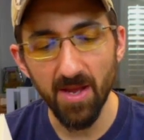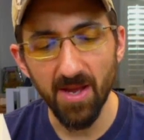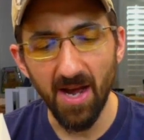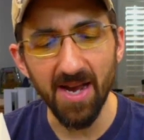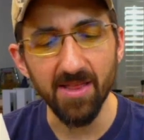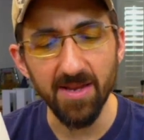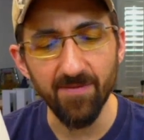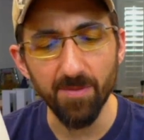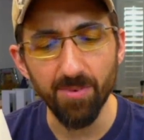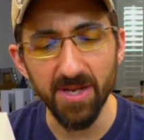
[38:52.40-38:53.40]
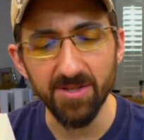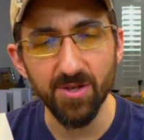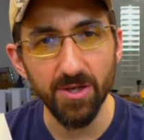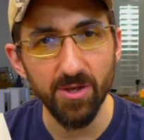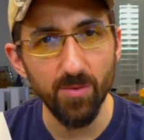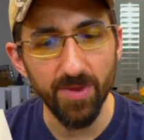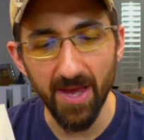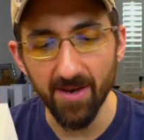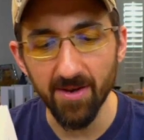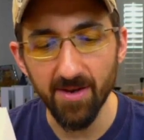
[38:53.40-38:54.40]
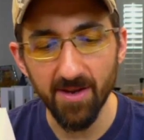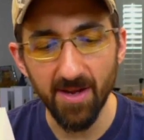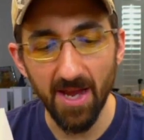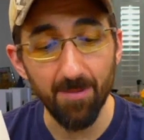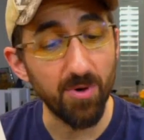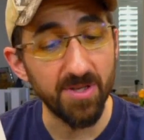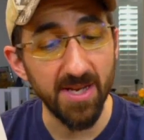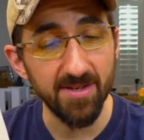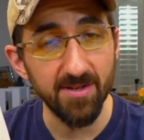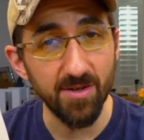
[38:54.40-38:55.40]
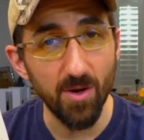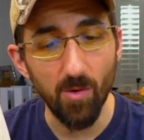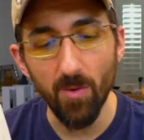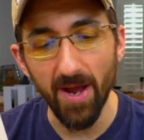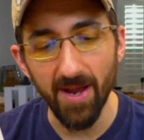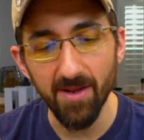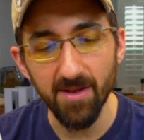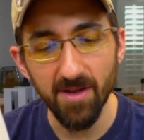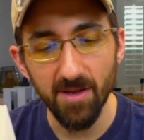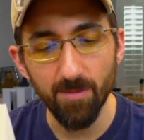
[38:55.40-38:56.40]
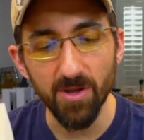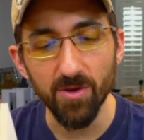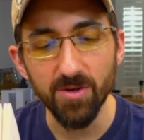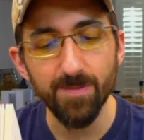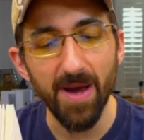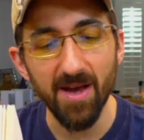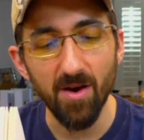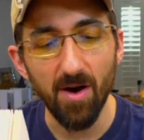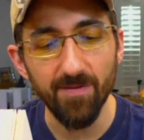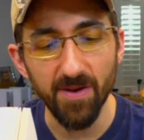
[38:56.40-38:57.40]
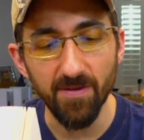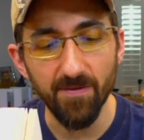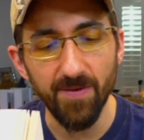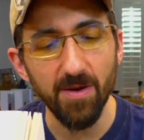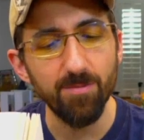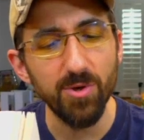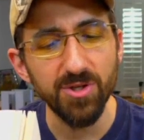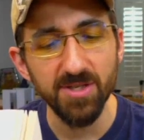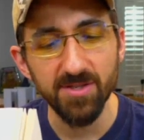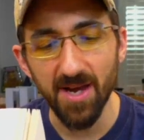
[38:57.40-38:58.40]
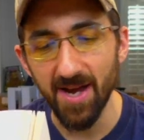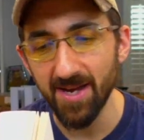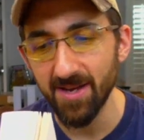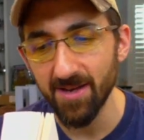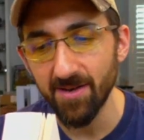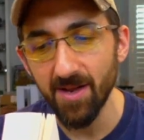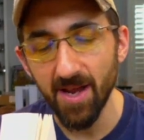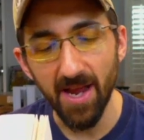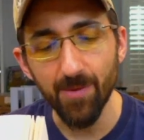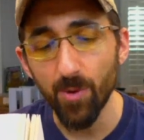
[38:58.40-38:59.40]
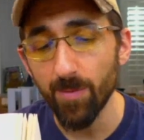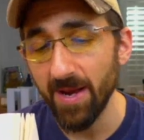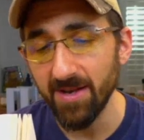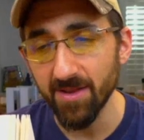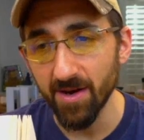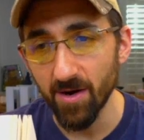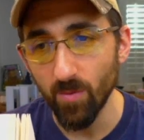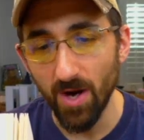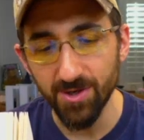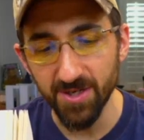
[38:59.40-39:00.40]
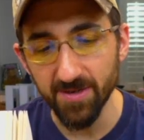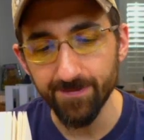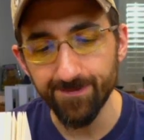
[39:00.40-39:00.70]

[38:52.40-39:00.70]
I leave the place to you then, and pretended to go away, but looked back often, found bushes to hide in, and remained there watching.